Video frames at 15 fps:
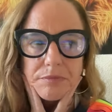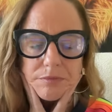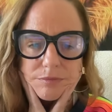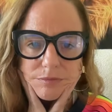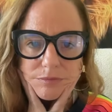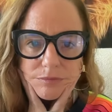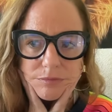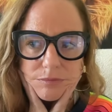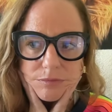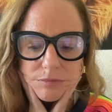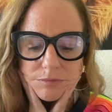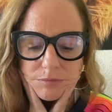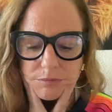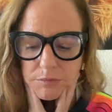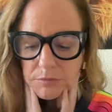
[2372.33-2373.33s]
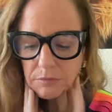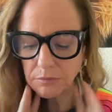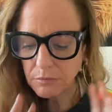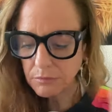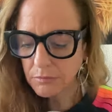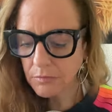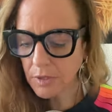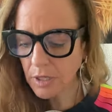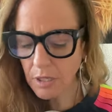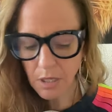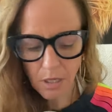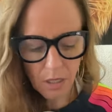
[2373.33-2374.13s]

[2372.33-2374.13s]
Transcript: (silence)